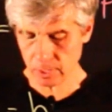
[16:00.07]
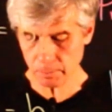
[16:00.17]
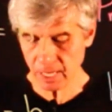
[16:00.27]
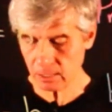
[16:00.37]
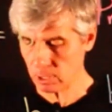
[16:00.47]

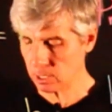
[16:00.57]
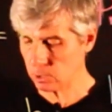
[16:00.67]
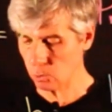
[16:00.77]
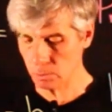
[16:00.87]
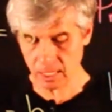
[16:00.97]
matrix is
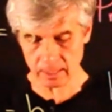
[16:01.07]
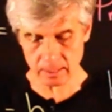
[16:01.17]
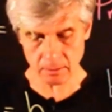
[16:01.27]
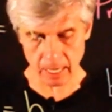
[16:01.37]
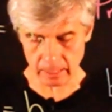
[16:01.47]
to be
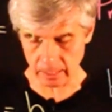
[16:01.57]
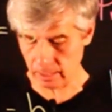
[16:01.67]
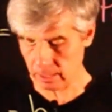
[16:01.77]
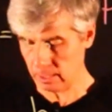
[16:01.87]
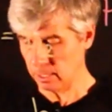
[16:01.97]
constructed.
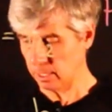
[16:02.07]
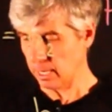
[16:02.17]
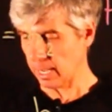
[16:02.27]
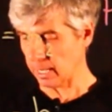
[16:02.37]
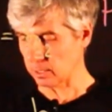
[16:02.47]

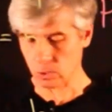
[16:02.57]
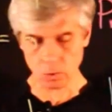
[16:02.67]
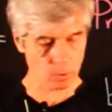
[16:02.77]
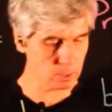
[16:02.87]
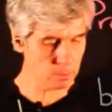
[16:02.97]

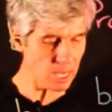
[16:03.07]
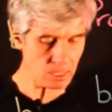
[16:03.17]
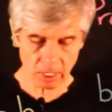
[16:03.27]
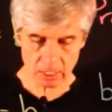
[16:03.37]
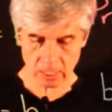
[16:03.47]
So this
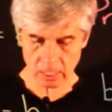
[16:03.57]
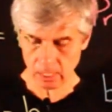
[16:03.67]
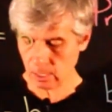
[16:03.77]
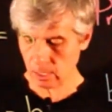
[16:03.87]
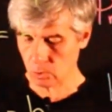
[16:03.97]
matrix
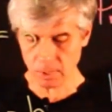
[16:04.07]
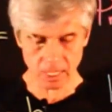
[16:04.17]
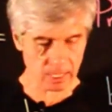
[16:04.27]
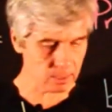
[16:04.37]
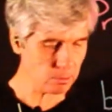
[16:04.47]
is to be
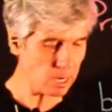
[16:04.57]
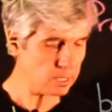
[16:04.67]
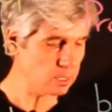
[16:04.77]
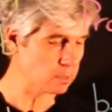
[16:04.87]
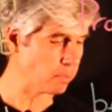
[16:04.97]

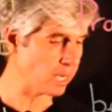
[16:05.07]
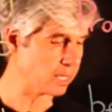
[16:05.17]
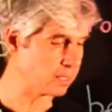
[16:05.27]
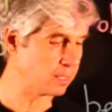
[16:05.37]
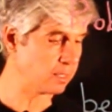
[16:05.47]
constructed by
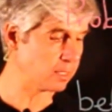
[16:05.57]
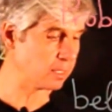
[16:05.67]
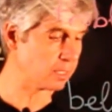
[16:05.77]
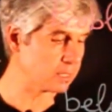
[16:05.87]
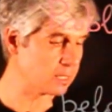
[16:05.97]

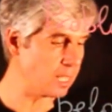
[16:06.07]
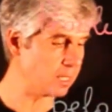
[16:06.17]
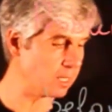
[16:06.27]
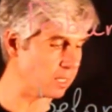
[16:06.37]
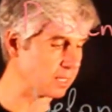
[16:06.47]

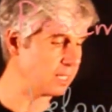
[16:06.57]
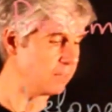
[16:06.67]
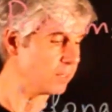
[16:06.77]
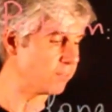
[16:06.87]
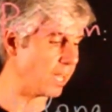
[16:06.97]
taking
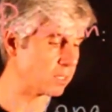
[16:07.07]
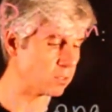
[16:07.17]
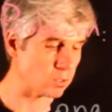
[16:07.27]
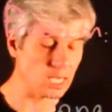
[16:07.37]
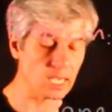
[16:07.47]
given
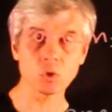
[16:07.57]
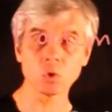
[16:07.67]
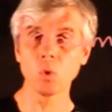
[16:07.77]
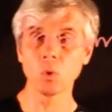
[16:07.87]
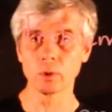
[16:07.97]
vectors as
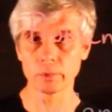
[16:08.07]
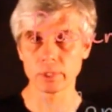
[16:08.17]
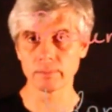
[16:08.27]
columns.